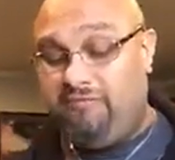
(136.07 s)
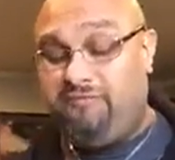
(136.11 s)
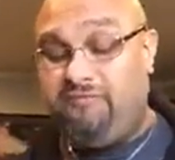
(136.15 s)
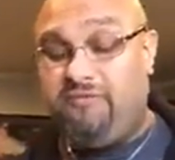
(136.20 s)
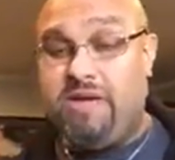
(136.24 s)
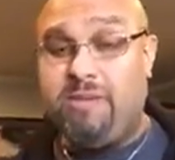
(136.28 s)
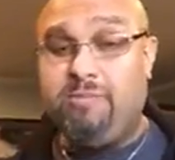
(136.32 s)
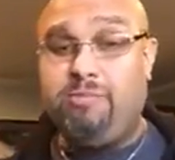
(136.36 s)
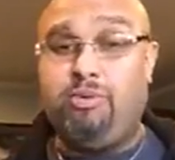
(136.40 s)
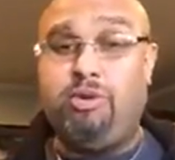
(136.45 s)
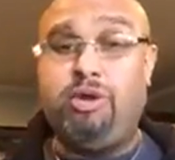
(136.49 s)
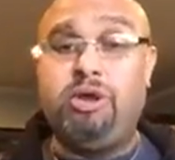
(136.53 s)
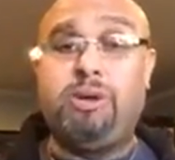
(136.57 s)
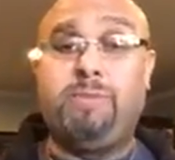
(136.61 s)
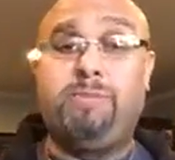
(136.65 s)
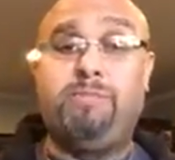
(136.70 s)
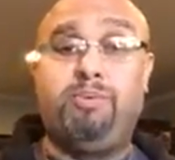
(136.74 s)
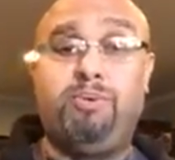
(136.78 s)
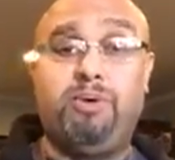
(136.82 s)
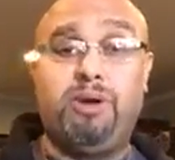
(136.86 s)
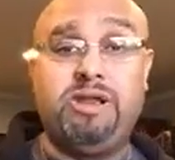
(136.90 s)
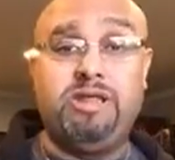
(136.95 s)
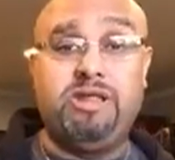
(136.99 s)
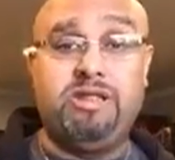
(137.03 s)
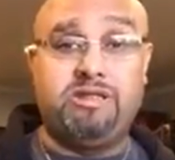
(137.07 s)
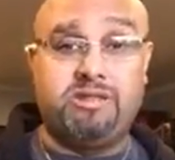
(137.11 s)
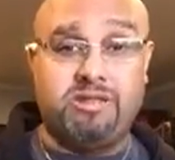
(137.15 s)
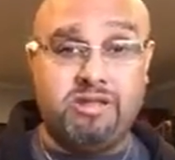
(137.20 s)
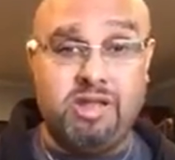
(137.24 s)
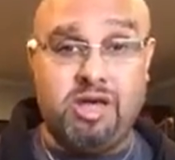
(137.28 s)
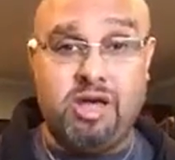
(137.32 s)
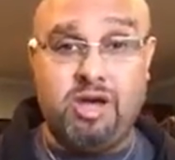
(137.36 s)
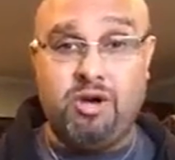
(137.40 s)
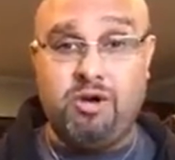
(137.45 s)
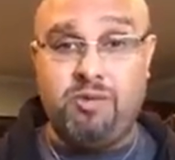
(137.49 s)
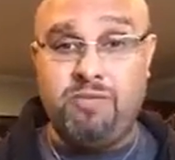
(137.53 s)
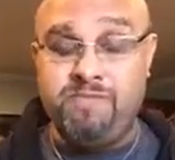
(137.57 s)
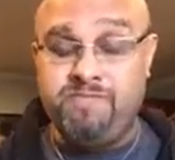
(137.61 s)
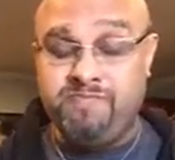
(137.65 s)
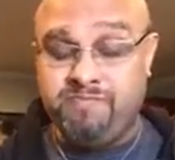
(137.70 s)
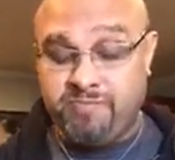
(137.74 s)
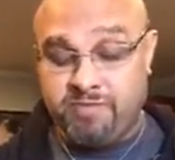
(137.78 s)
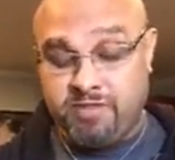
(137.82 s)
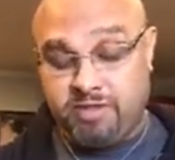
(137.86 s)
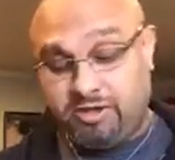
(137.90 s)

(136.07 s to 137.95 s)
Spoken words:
February are pretty slow.